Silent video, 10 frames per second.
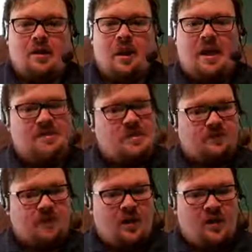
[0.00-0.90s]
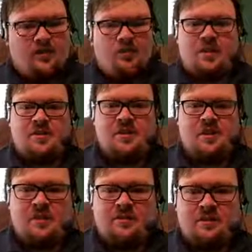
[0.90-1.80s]
and it says file imported
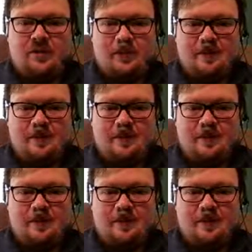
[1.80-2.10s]
successfully.